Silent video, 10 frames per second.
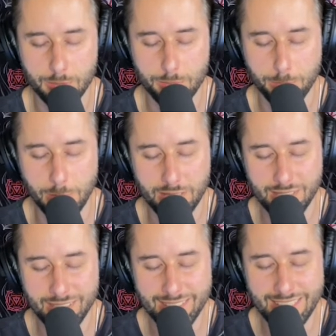
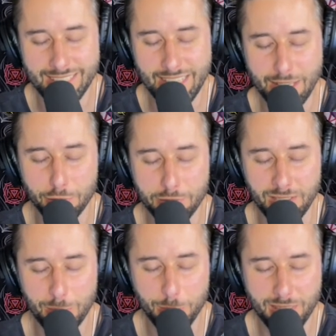Big inhale, fill
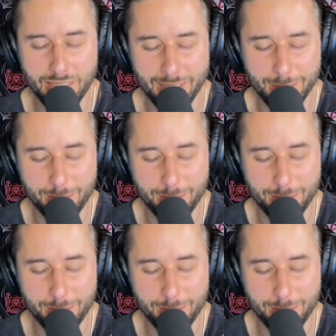up with air.